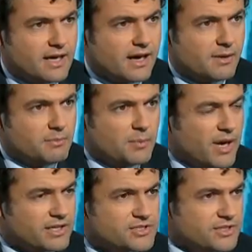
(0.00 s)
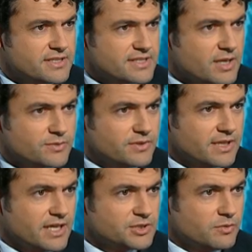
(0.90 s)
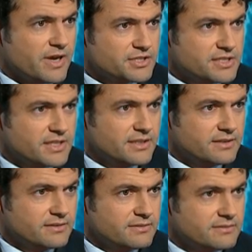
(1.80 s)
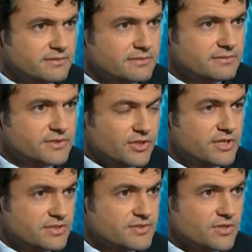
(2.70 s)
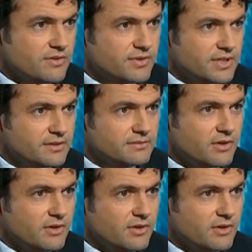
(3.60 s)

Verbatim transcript: But my concern is elsewhere in the country, we're actually seeing signs of softening.